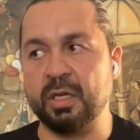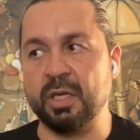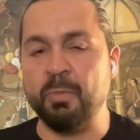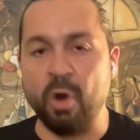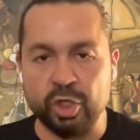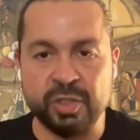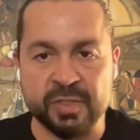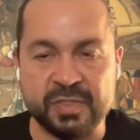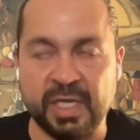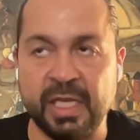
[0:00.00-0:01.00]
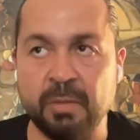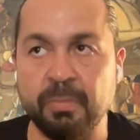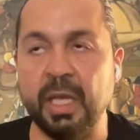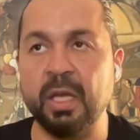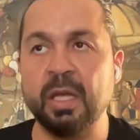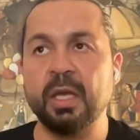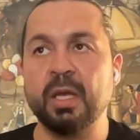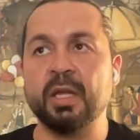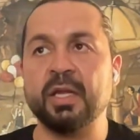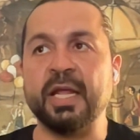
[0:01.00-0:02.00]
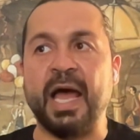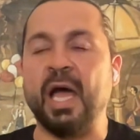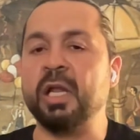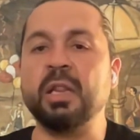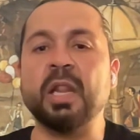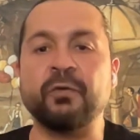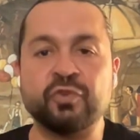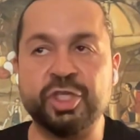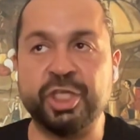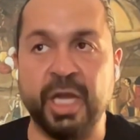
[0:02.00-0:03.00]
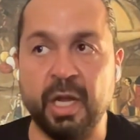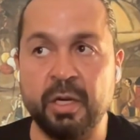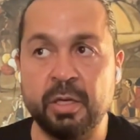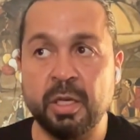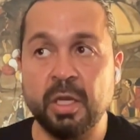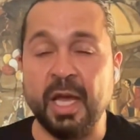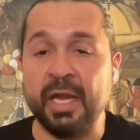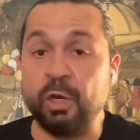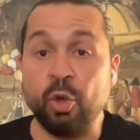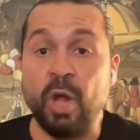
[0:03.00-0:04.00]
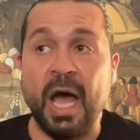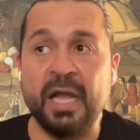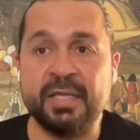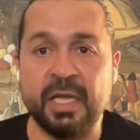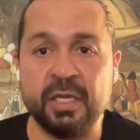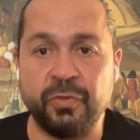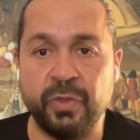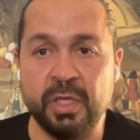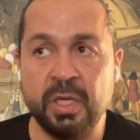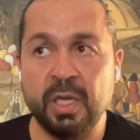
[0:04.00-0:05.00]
emotions in me that I love to share and I don't hide anything